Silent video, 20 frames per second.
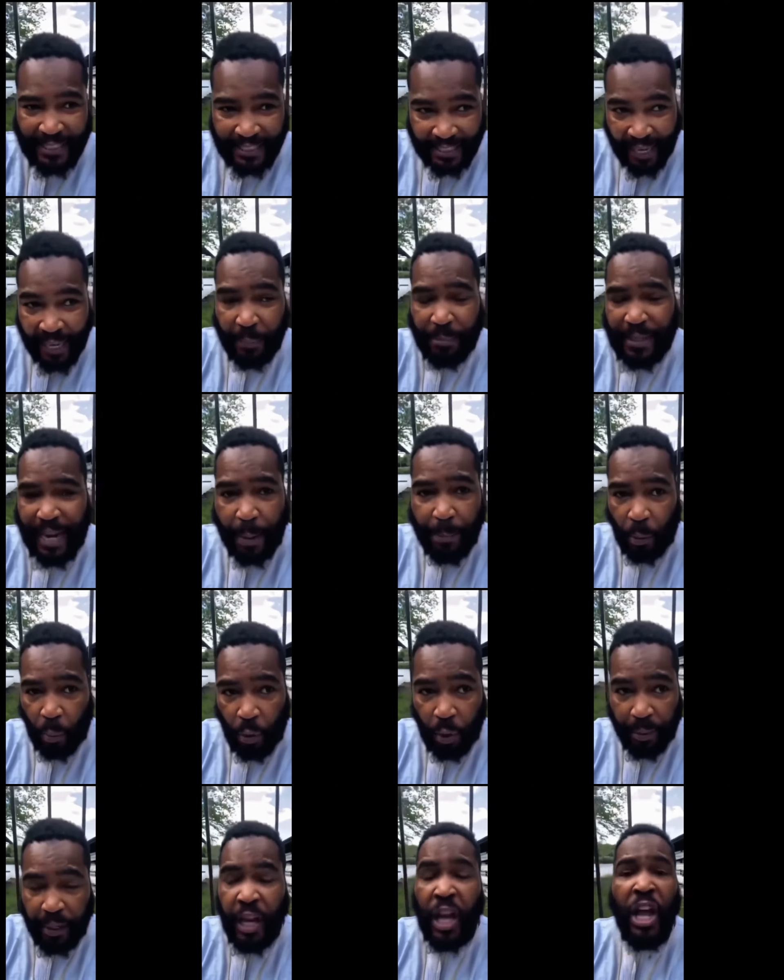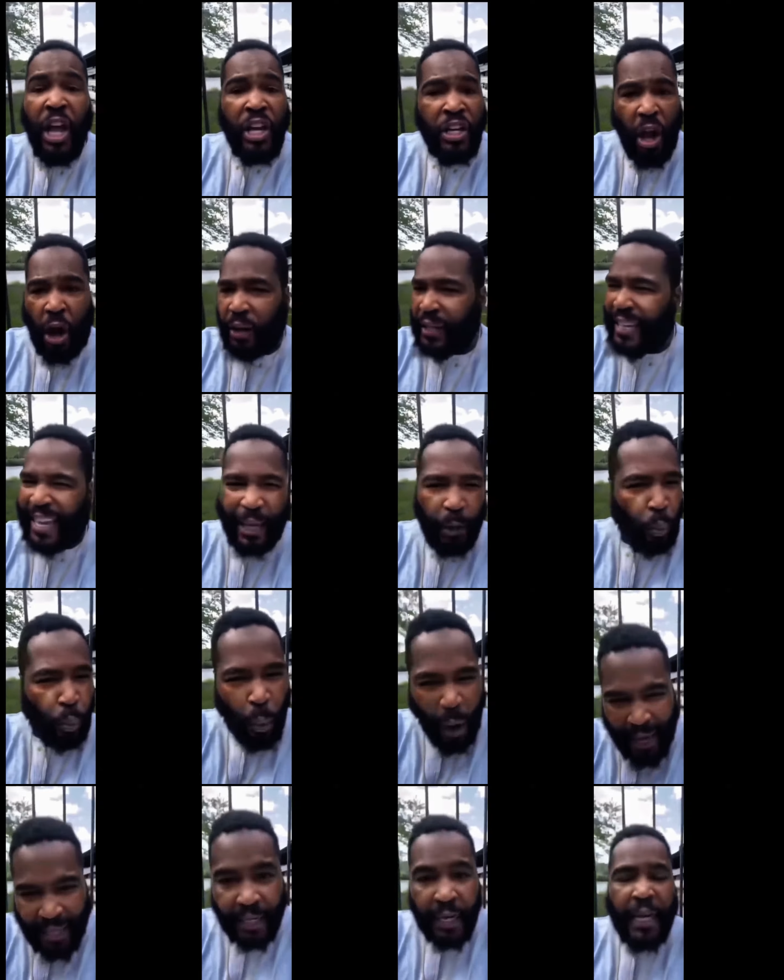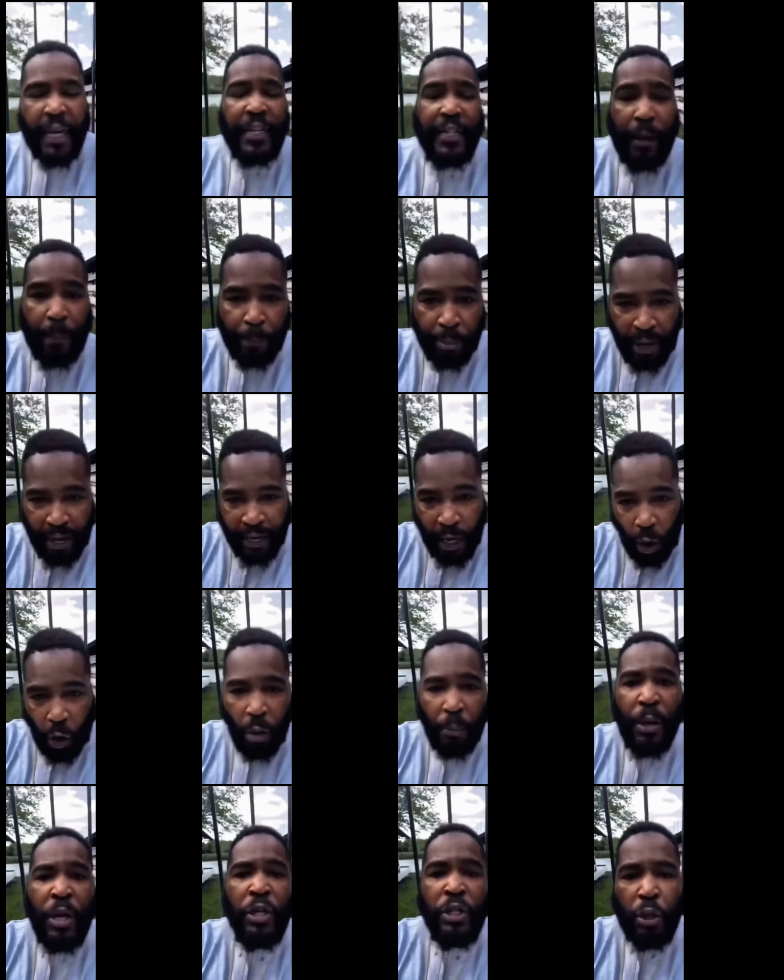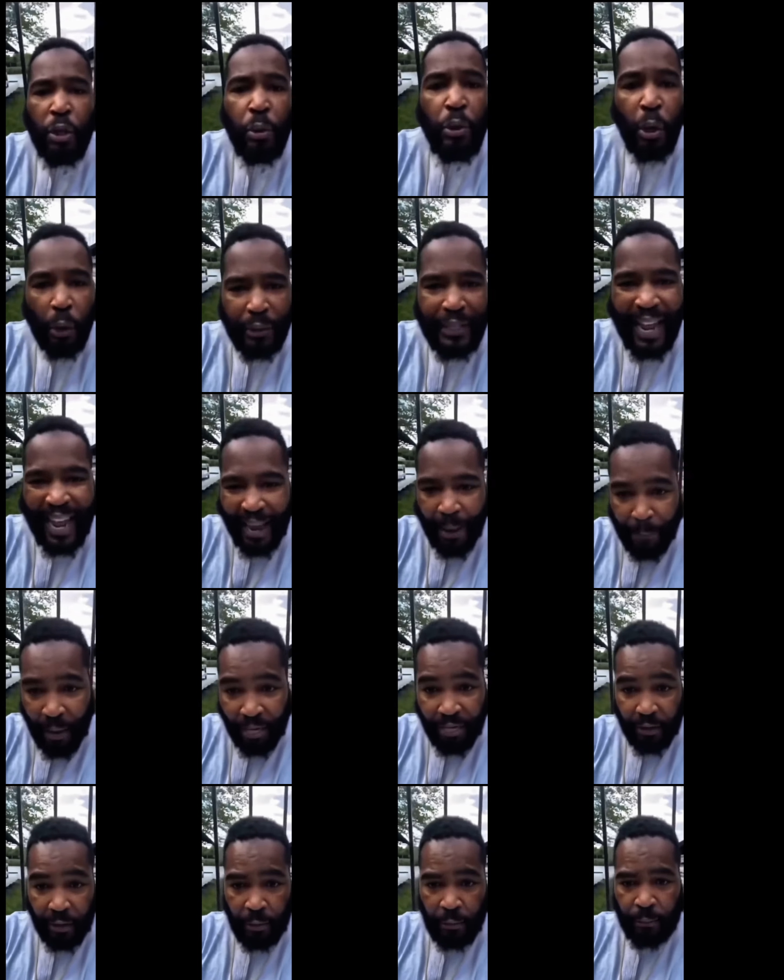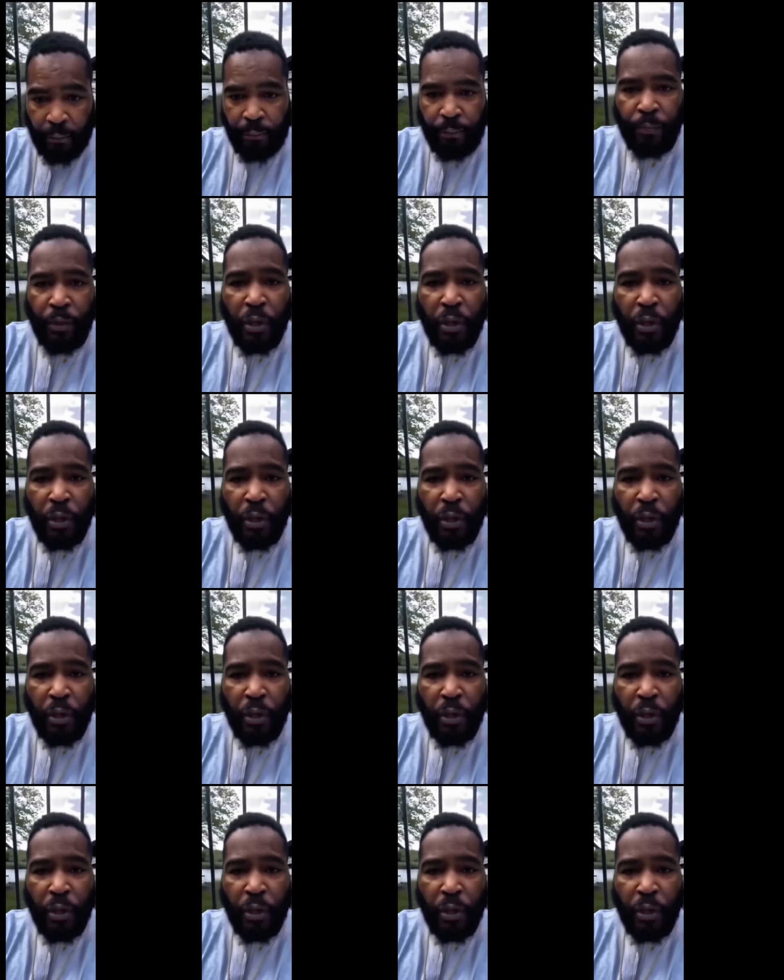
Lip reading: That's the same type of woman y'all can't wait to bring home to your damn mother.